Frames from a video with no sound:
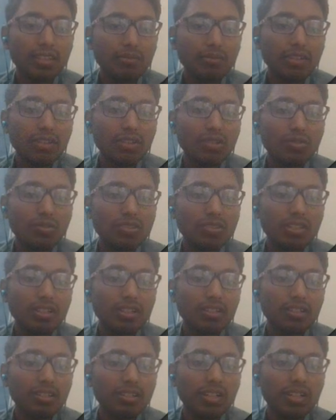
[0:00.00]
values,
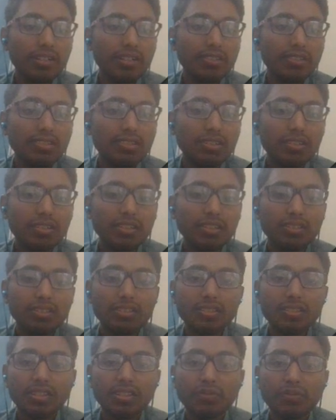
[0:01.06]
and card 6 contains
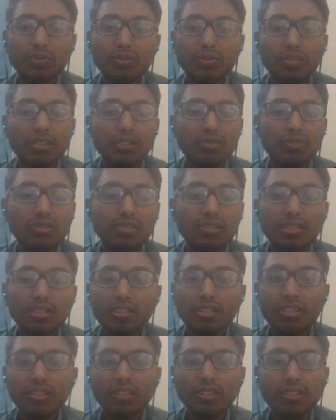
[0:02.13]
these type of values,
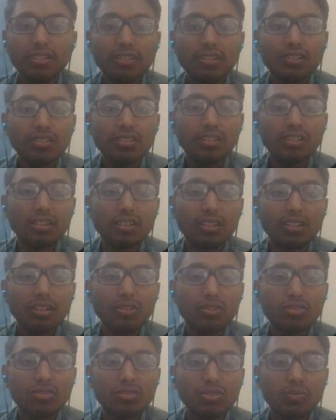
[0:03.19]
and there are
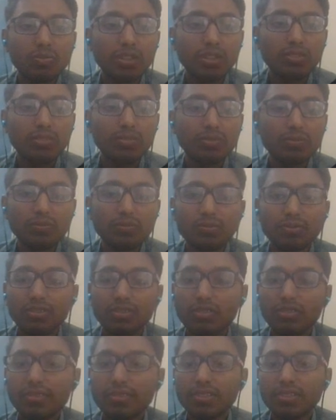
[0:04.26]
lots of value
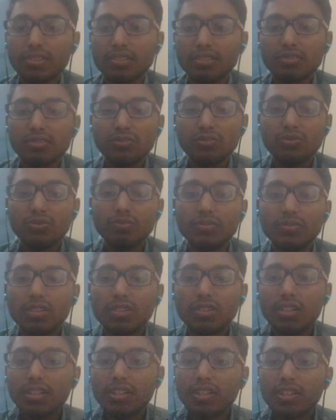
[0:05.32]
features. So
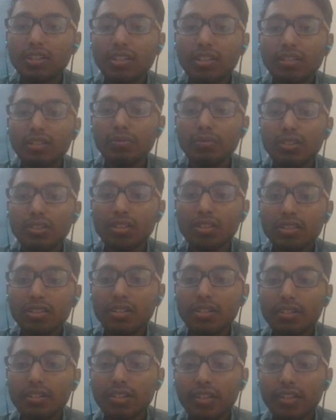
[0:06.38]
dealing with the
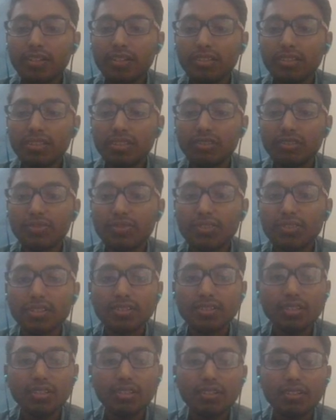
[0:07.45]
393
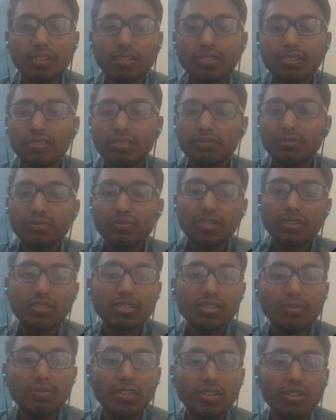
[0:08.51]
features
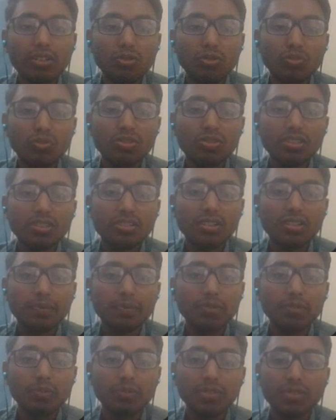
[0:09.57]
is a very crucial step
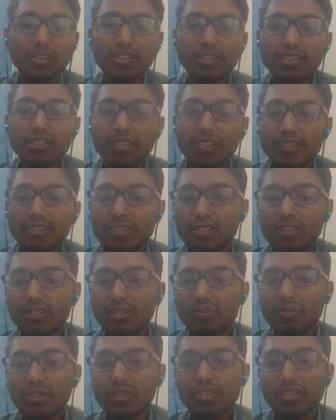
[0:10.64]
for me.
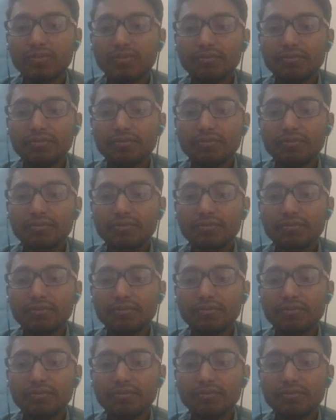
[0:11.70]
But